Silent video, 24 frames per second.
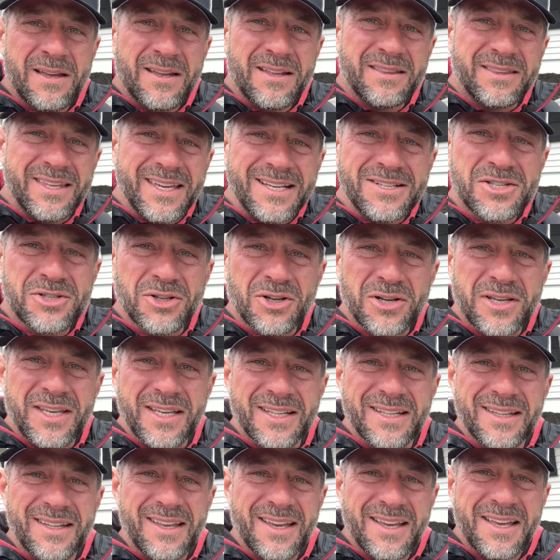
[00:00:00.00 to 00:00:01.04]
Things
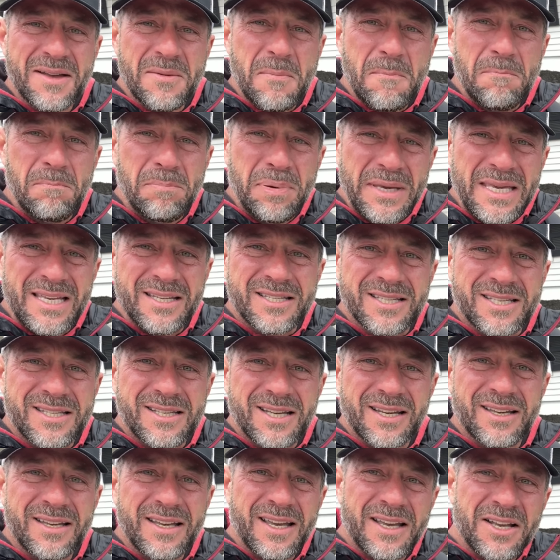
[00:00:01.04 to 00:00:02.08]
looking
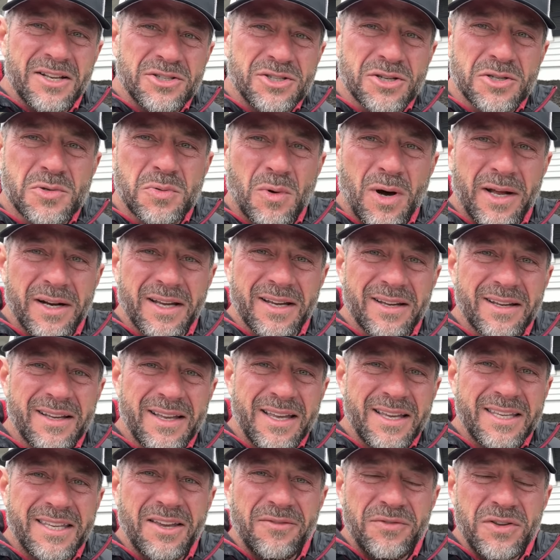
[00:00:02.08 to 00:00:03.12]
beast. Just want to
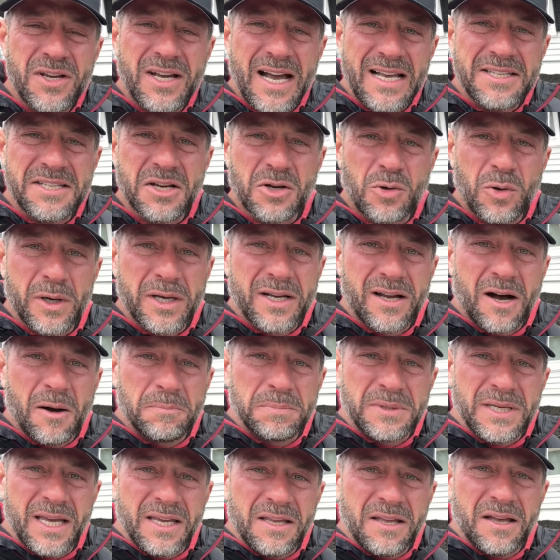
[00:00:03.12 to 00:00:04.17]
give you guys a quick
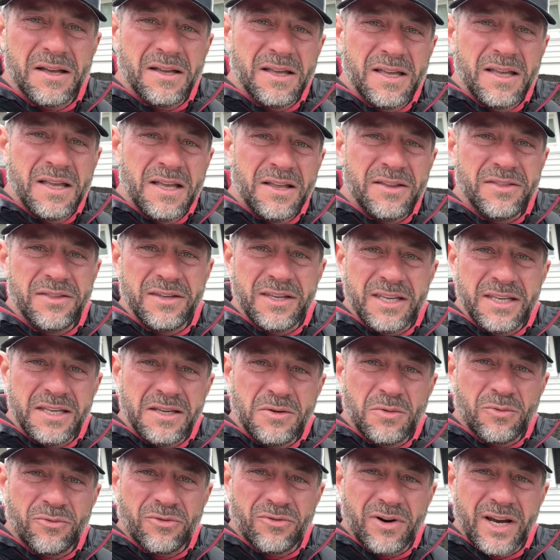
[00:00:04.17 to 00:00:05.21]
update. The
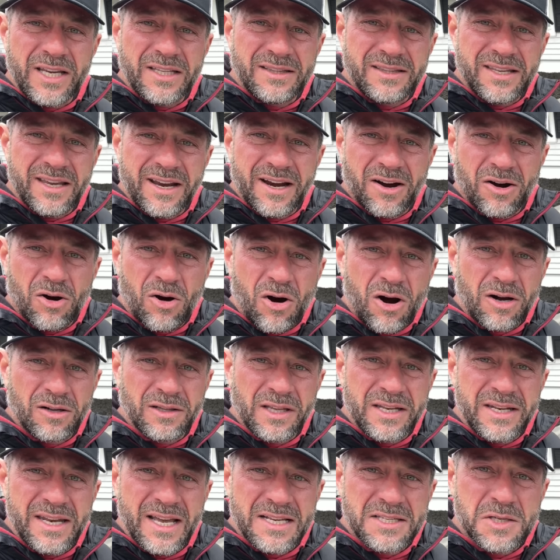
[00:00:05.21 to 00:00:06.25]
right there,
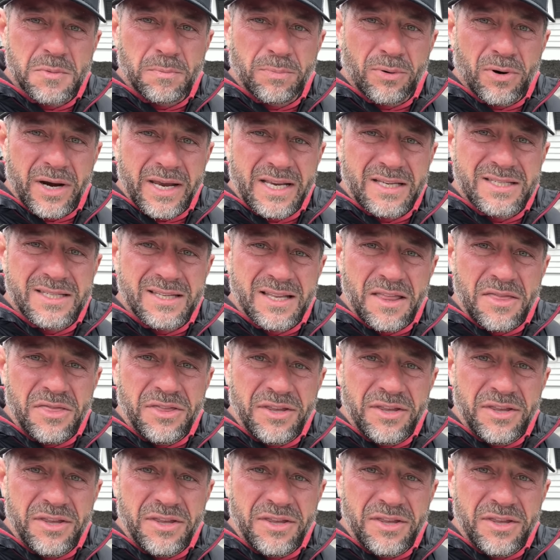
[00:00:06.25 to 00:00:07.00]
Arlen Ness brakes.